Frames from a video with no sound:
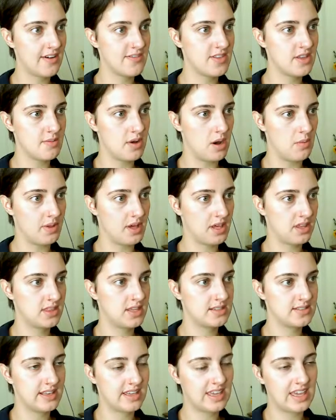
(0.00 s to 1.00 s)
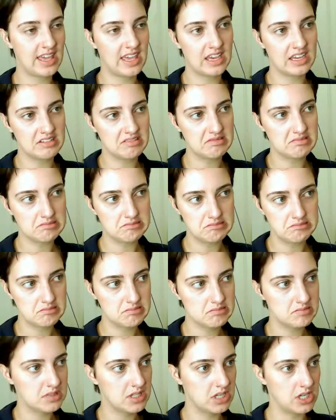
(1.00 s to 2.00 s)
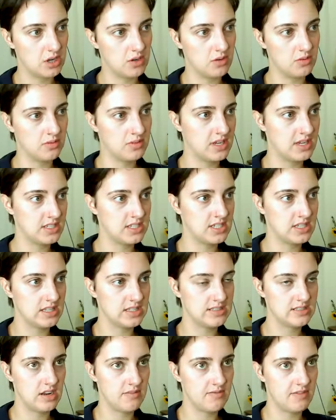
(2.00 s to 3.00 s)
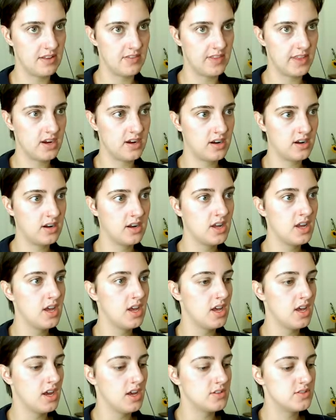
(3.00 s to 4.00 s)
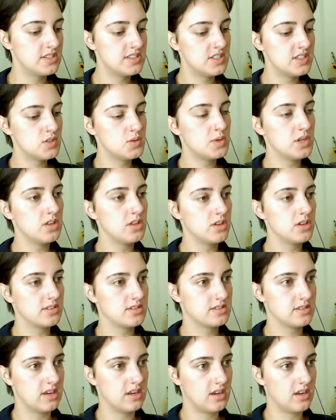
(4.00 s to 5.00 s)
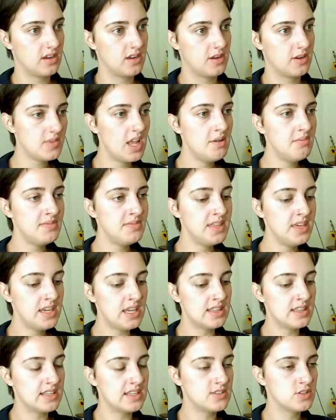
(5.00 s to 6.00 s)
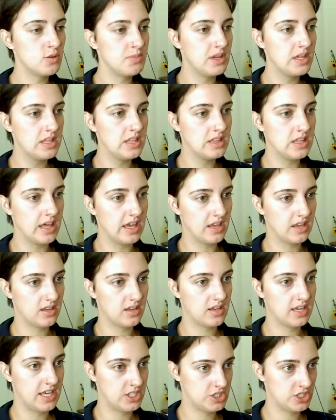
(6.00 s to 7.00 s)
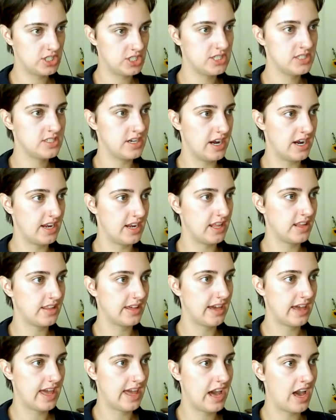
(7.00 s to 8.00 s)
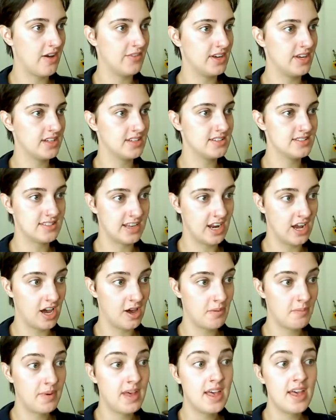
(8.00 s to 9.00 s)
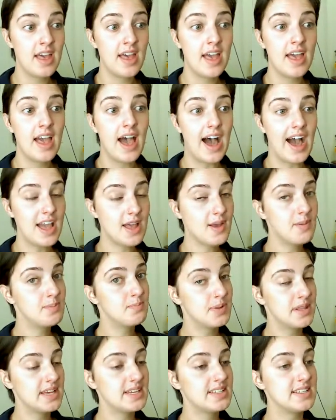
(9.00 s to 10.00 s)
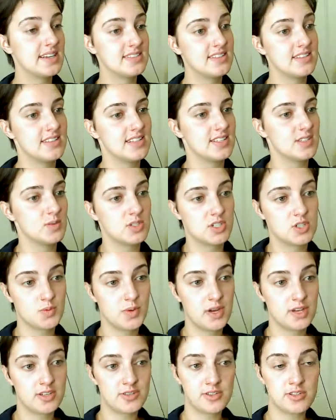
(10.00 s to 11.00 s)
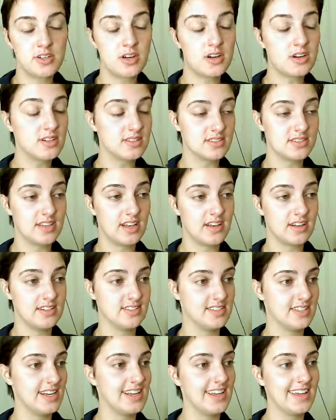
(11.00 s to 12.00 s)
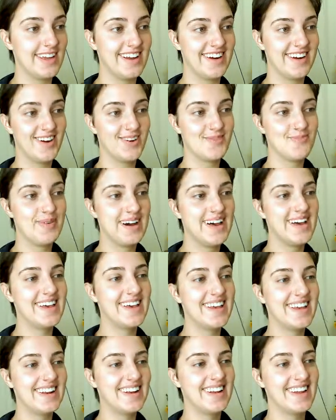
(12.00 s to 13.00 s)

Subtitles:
them up like this, I can't, you know, get to the stuff in there. So this is what it looks like. I'm thinking this will be like kitchen and dining, like I have it set up. I play tested this, which is why there's a garden salad sitting here, but